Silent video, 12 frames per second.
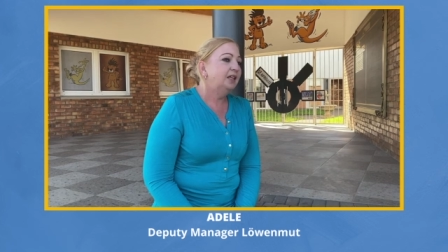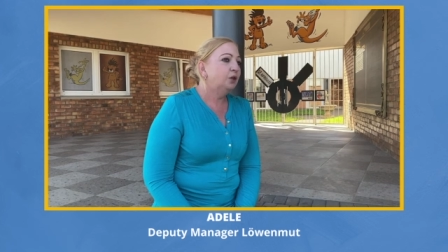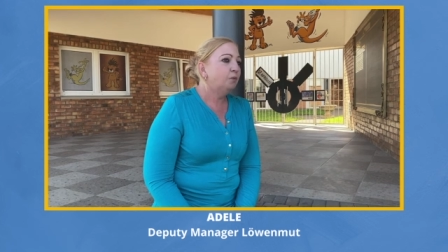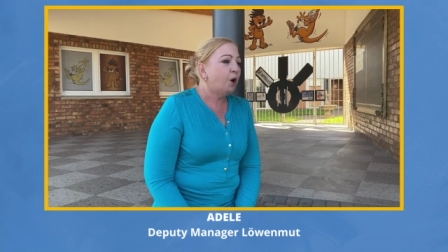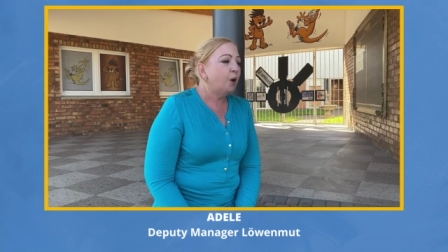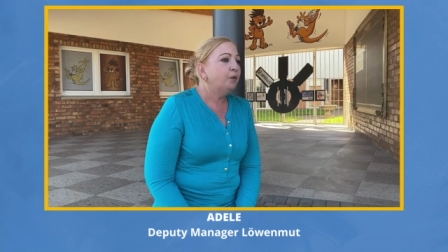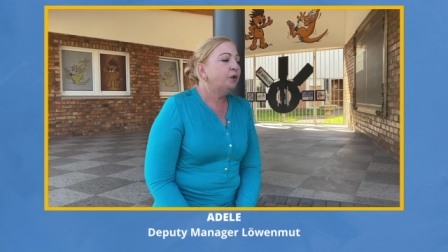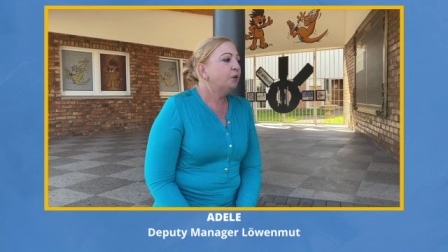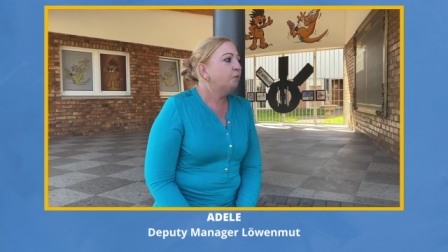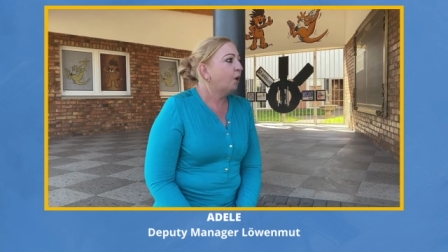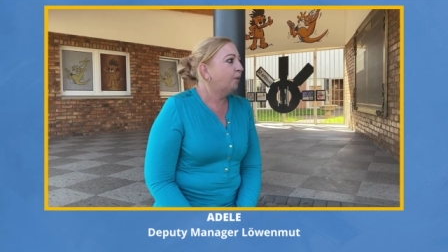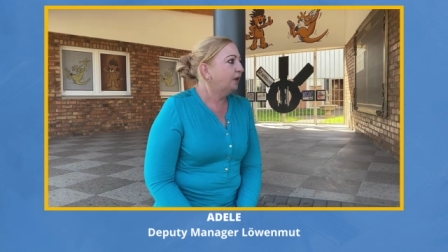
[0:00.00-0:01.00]
And then the moment
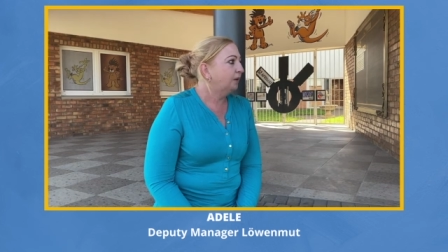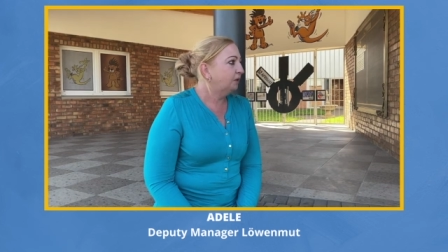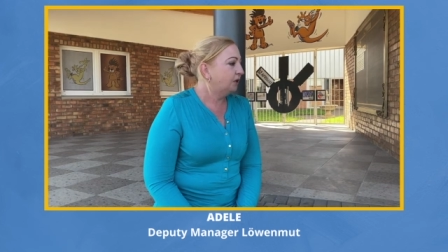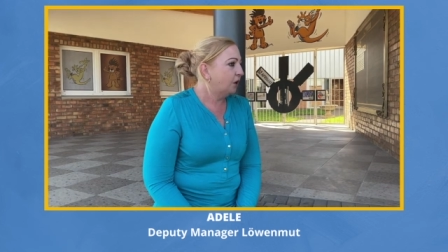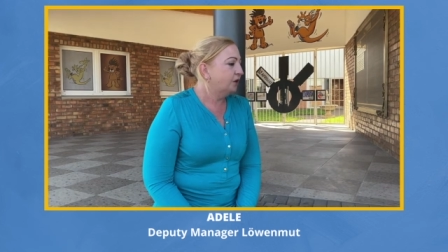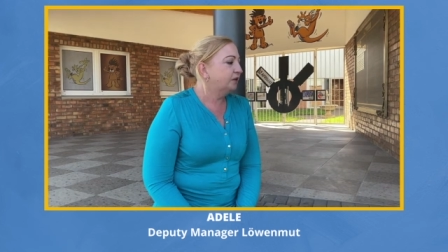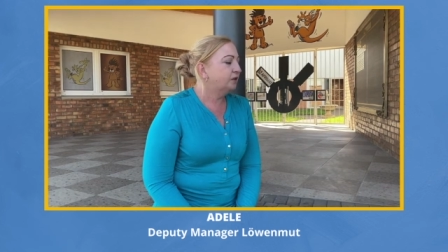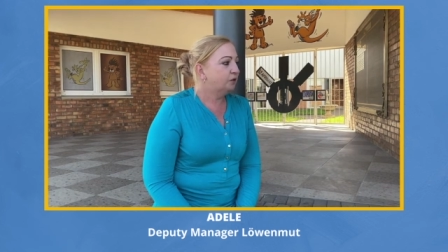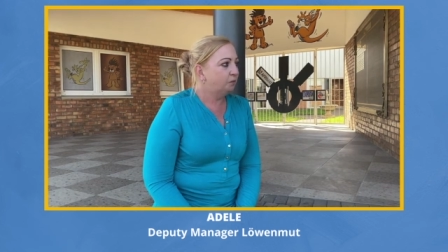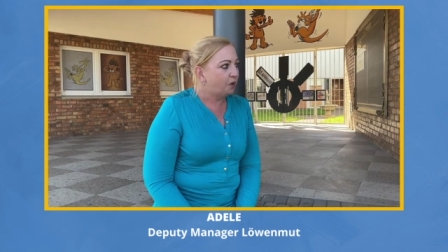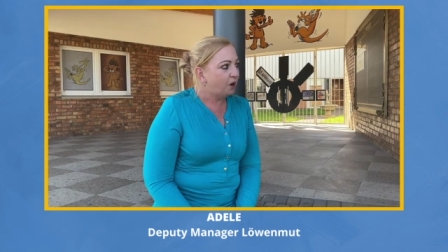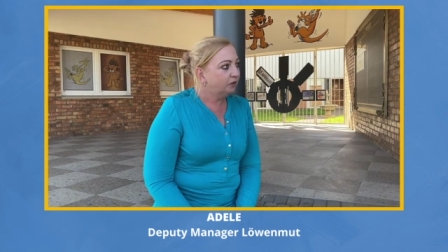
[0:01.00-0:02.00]
the mommy closes
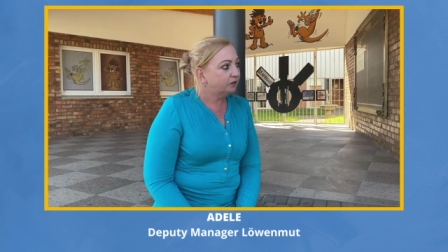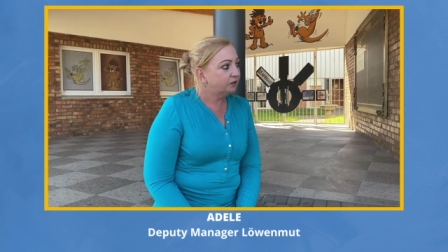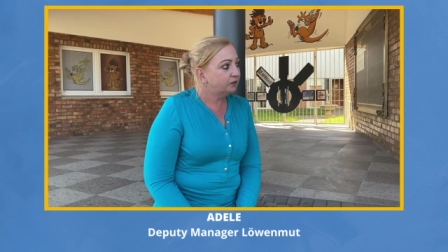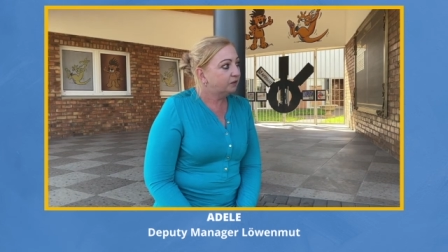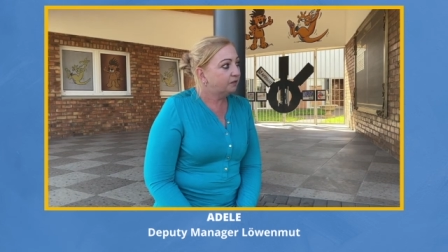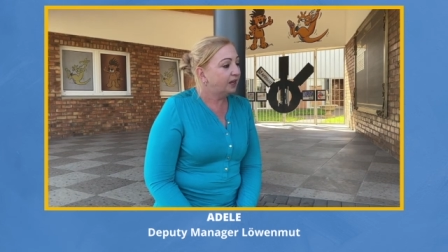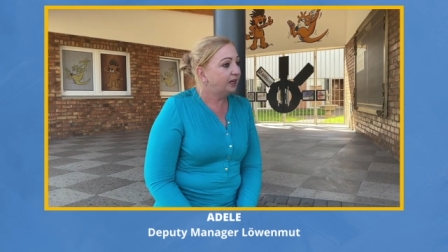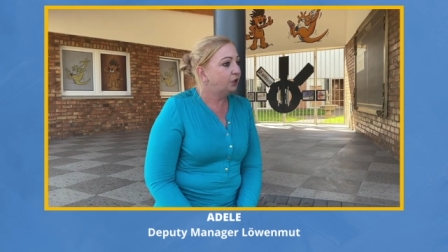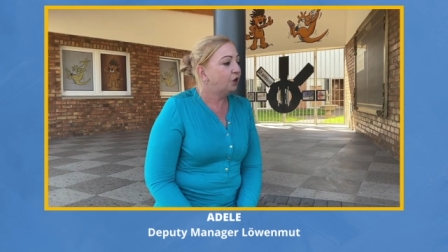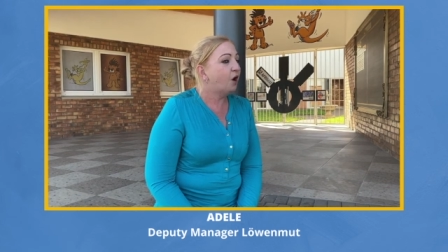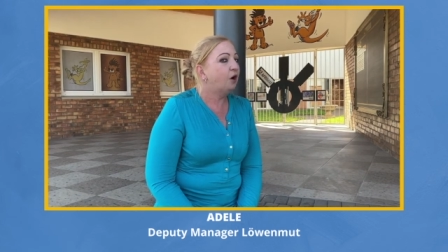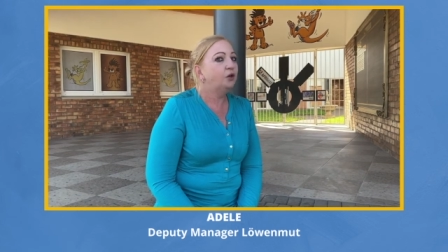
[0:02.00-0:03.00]
the box,
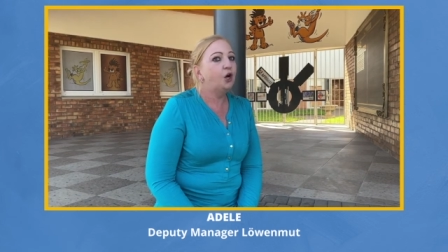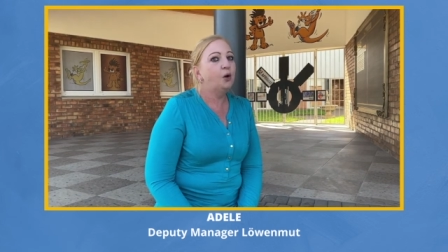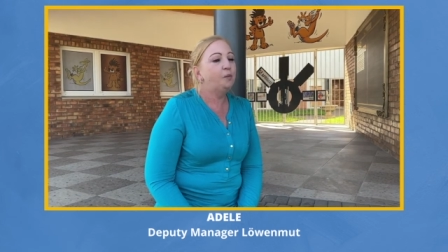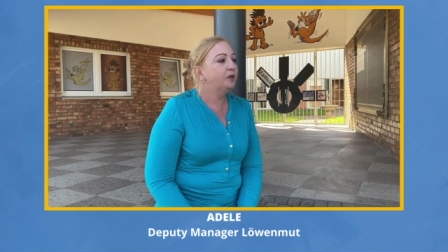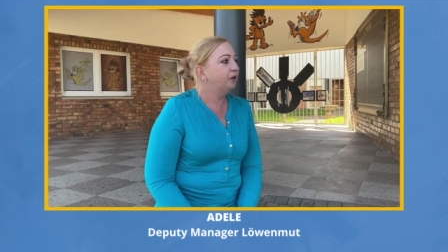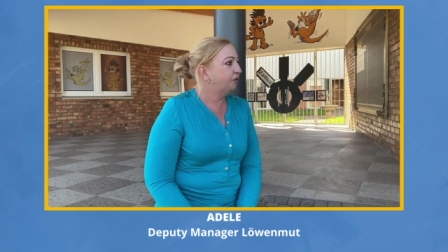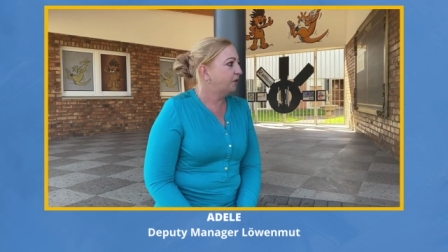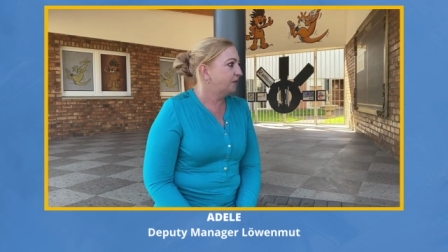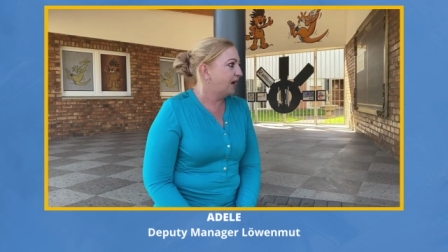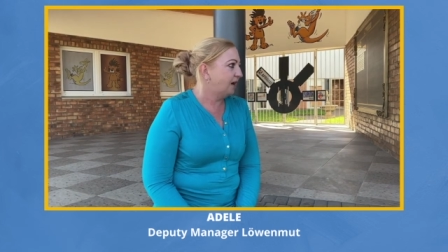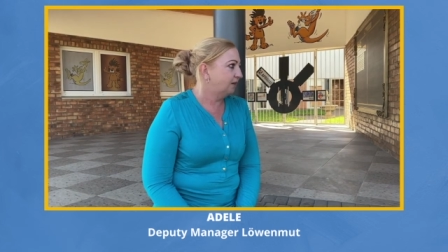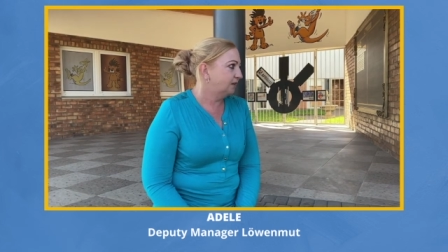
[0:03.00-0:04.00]
you can't open it
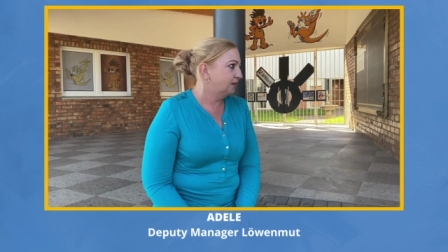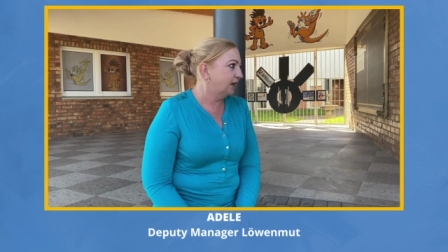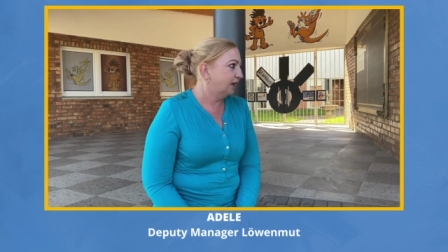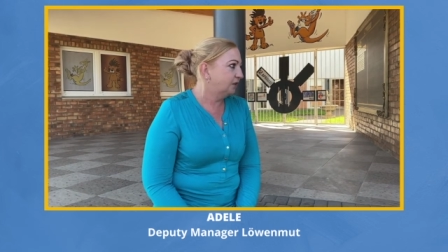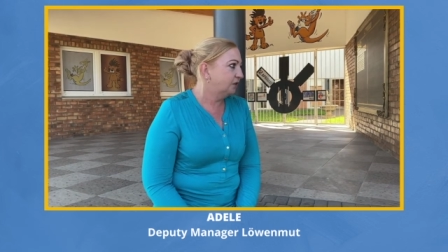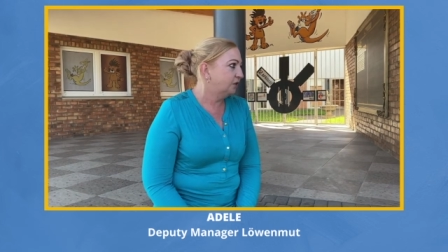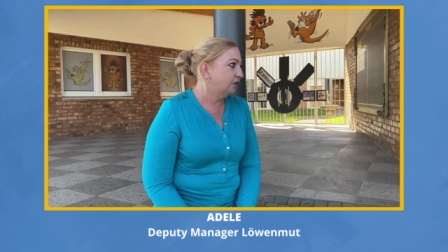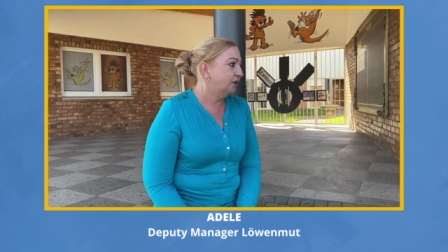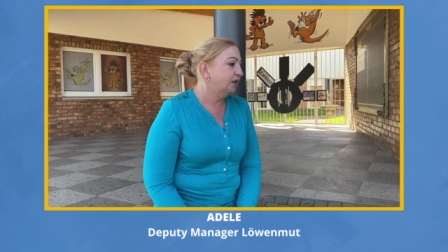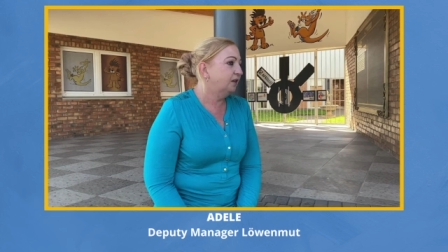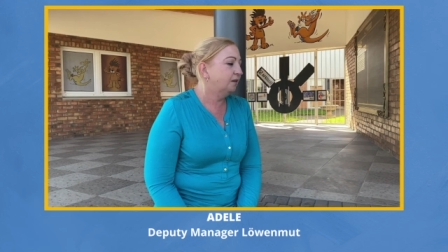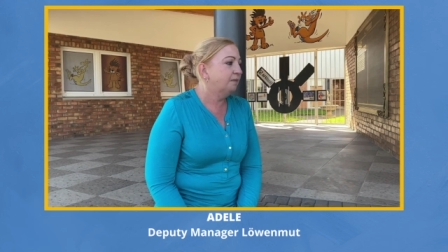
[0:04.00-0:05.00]
from the outside. So
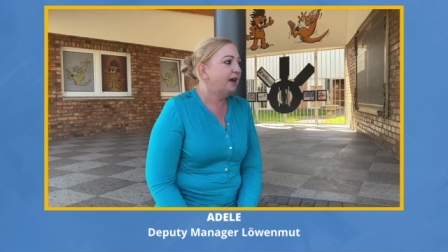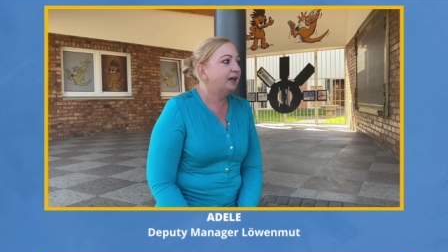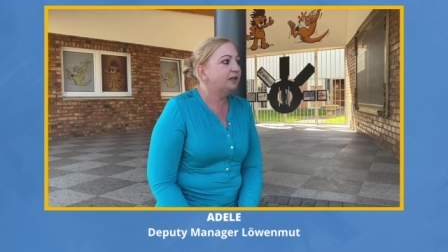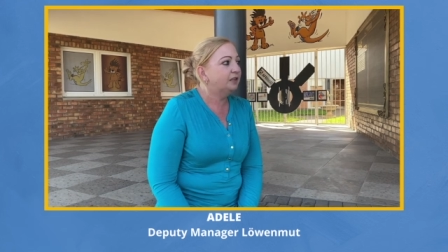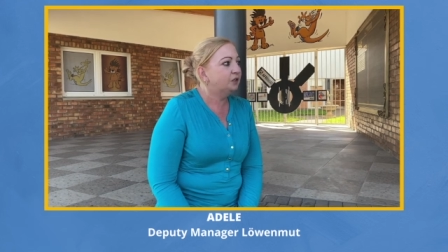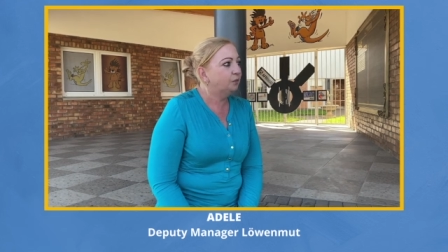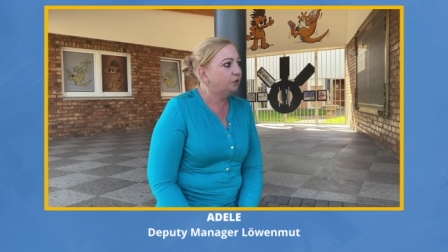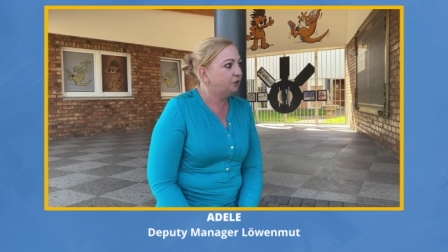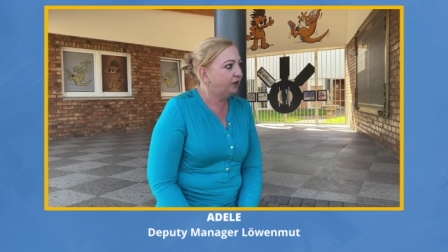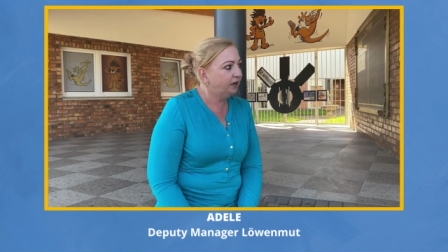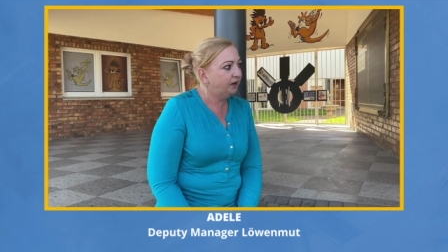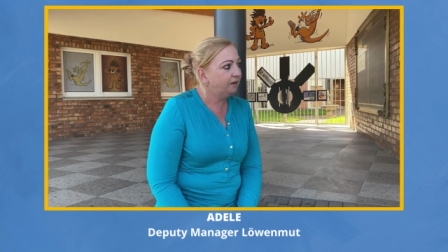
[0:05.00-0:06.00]
then the magnets would
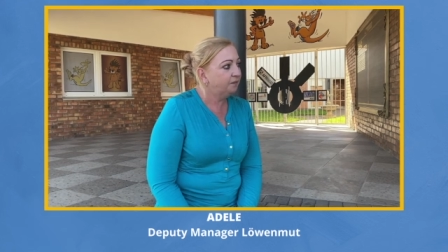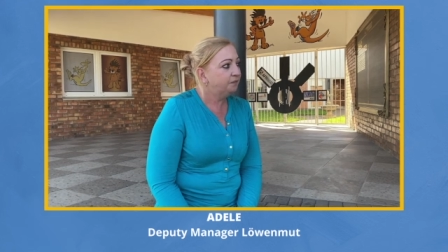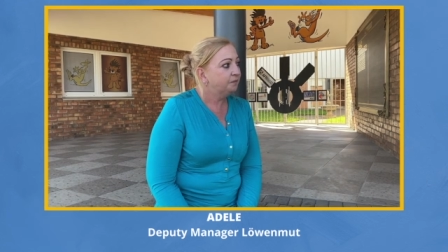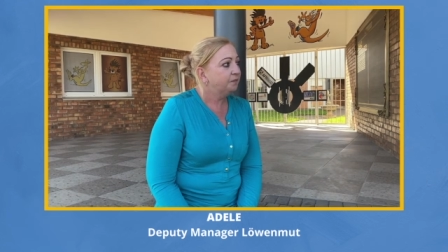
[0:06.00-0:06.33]
trigger.